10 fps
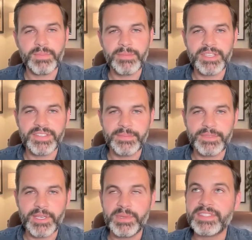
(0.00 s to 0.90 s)
maybe this
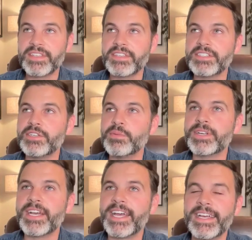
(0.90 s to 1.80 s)
seems a bit silly to you,
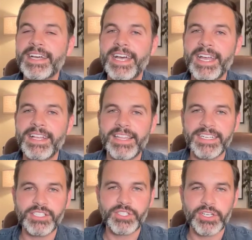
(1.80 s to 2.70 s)
but I
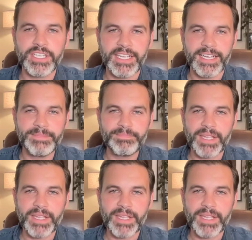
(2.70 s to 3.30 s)
like to turkey hunt.